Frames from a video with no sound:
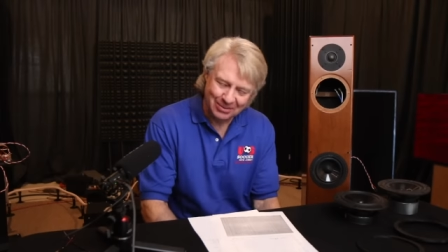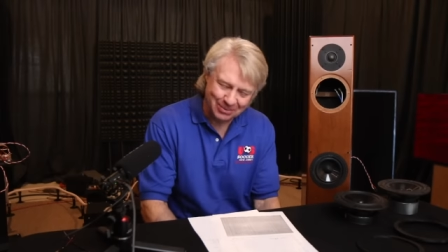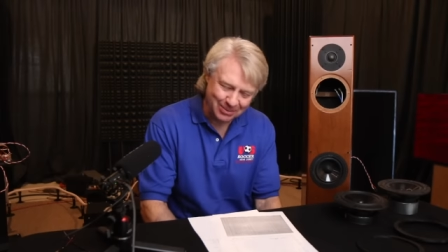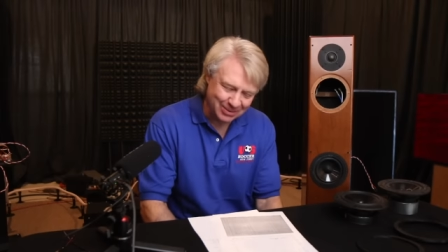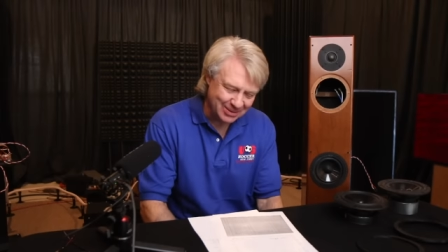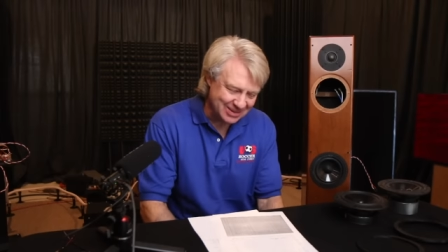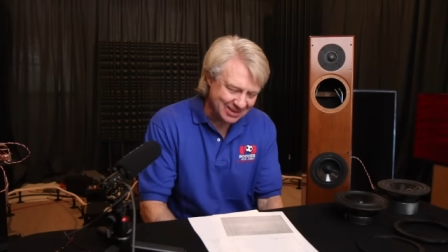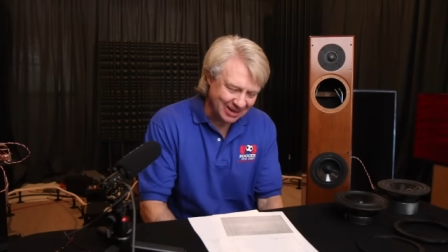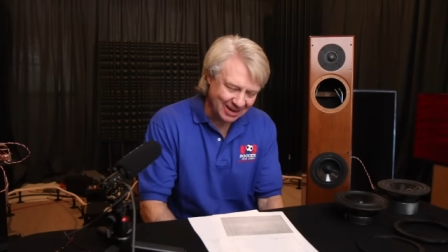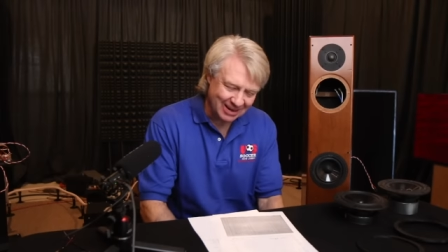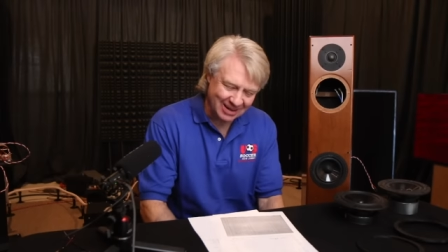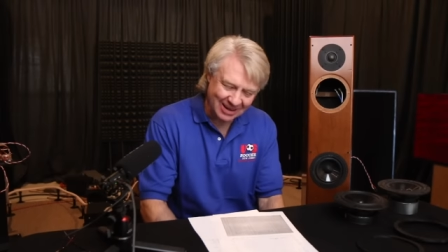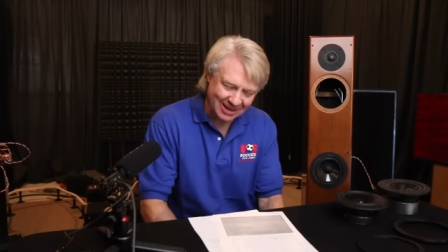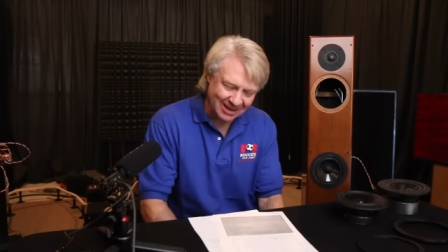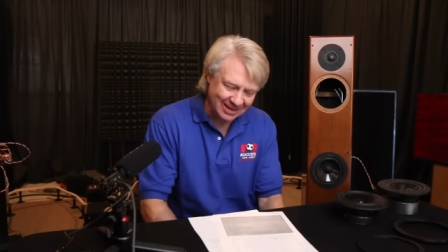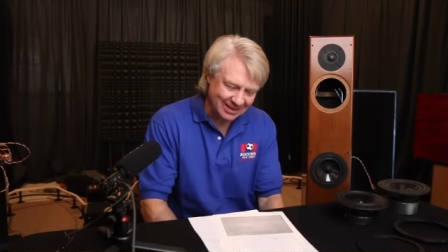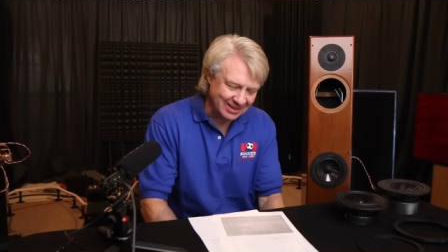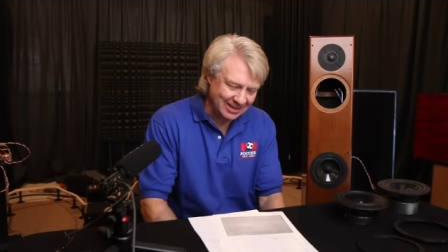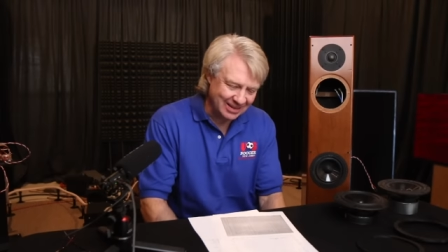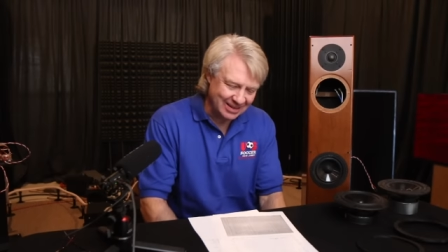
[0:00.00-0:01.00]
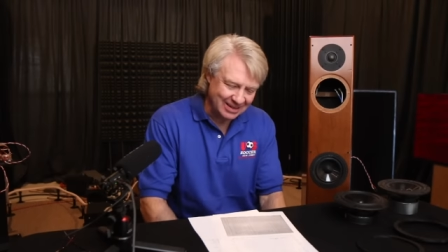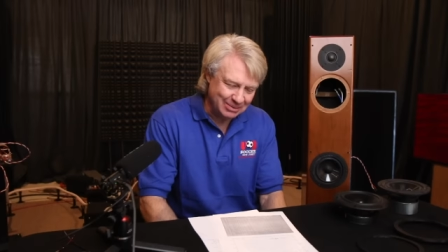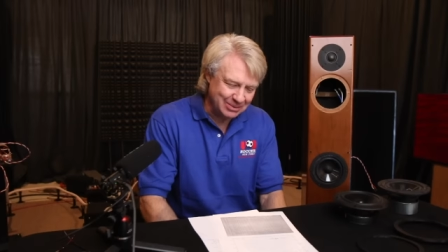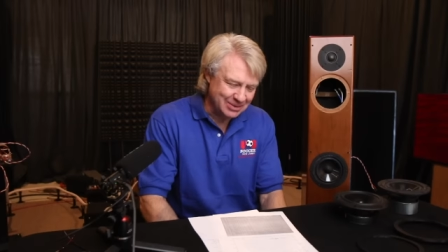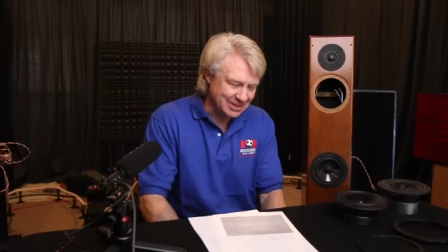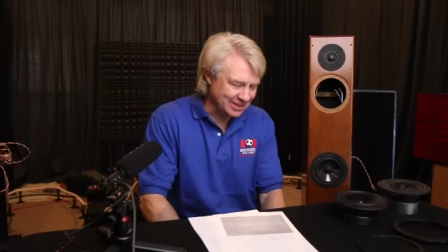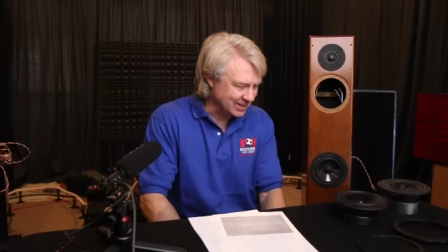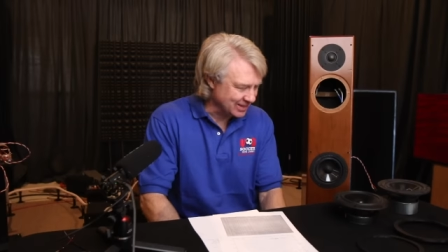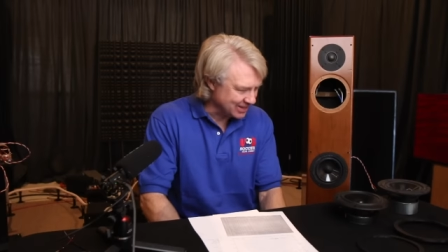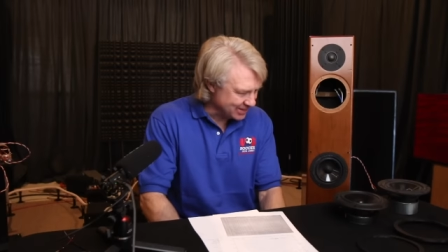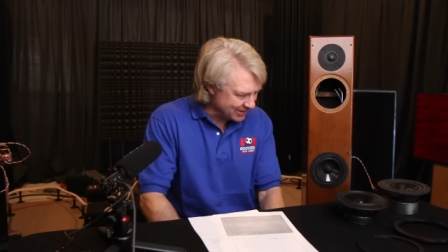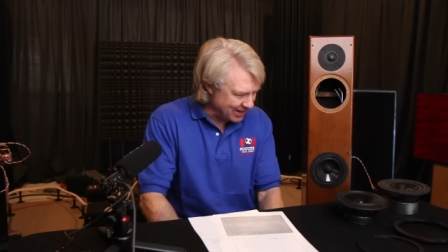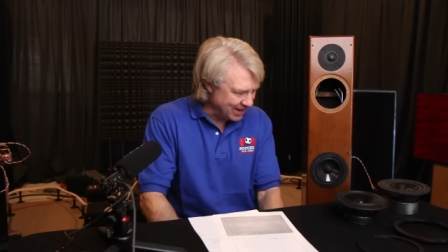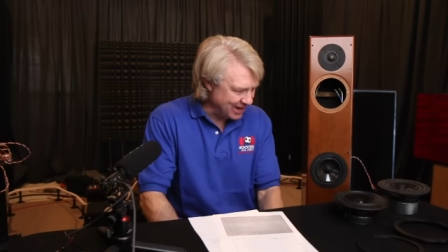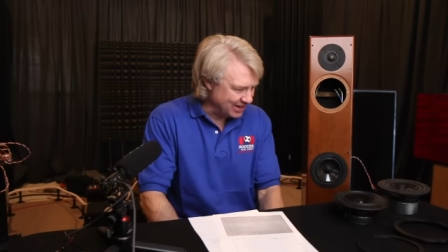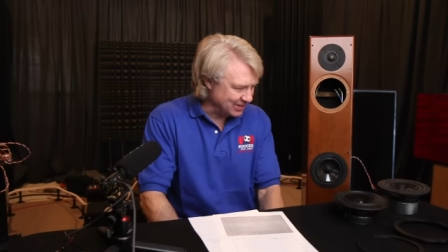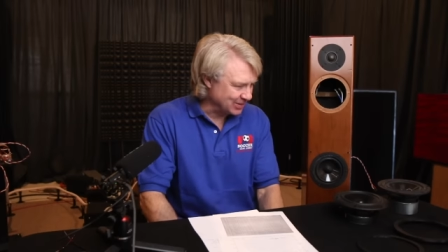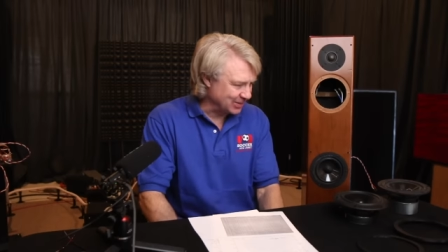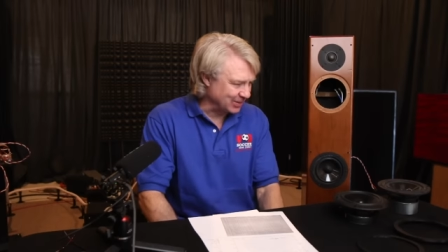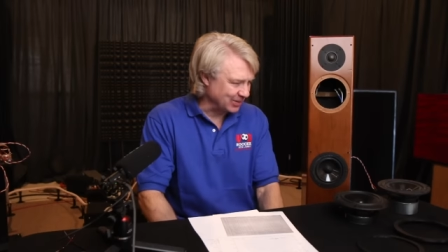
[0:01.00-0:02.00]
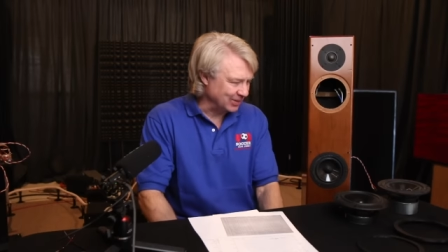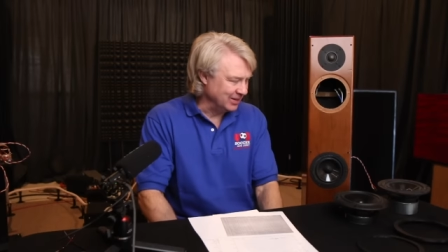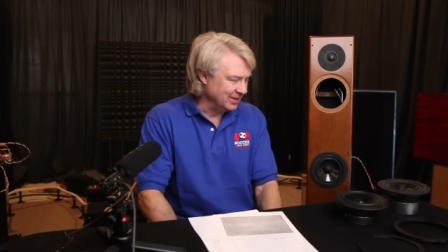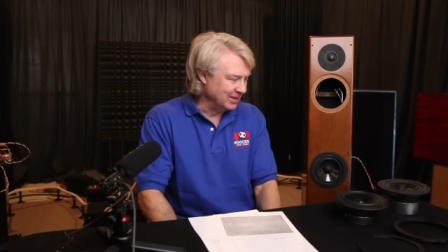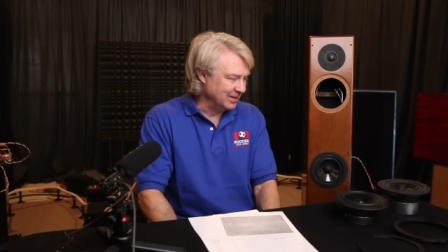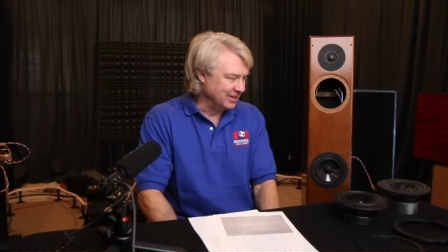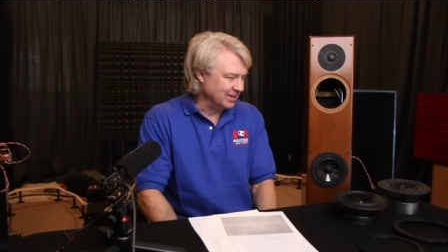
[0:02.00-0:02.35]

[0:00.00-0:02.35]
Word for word: was uh, it was a disaster.